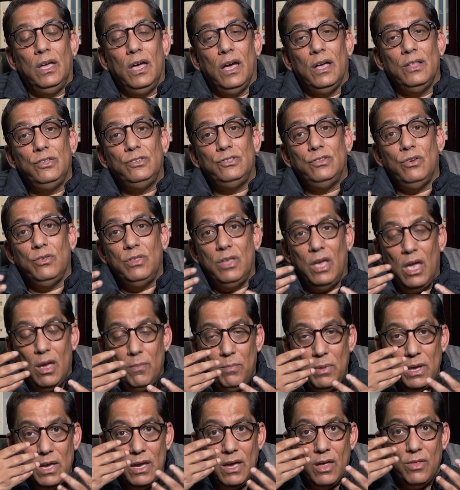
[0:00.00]
And so the
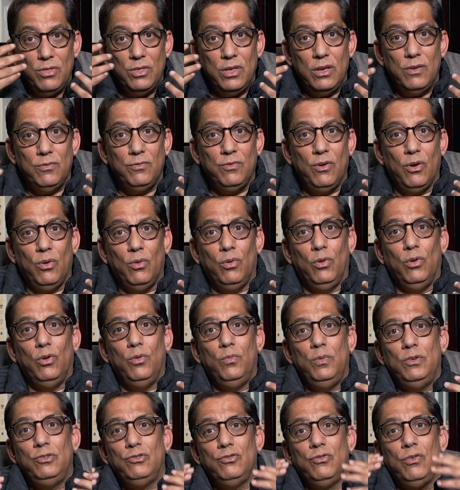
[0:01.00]
epicanthic
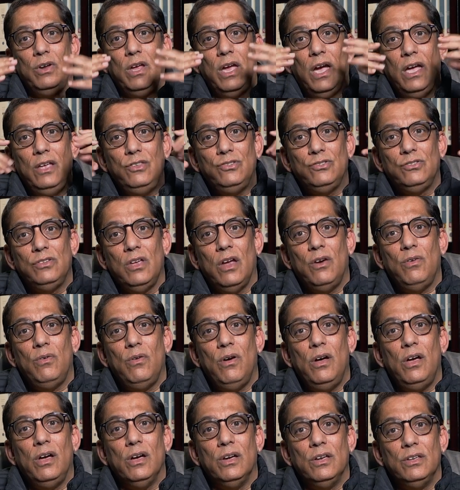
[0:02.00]
fold, which creates narrow
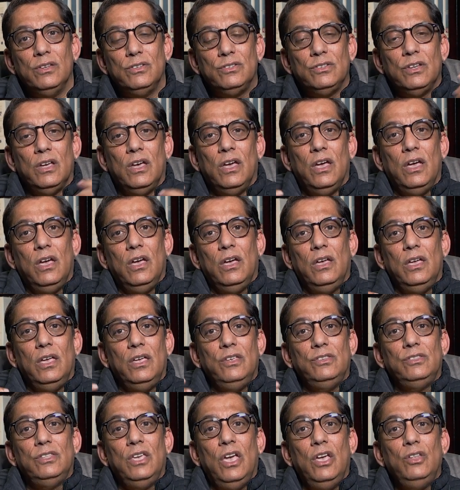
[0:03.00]
eyes,
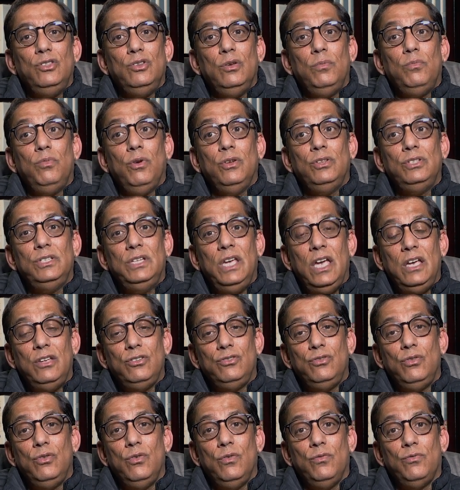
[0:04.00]
is there to
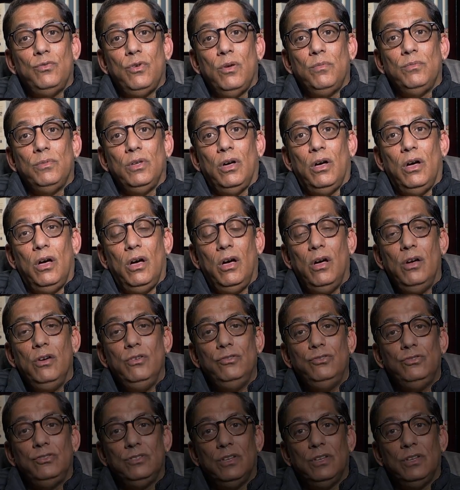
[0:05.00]
protect you from the harsh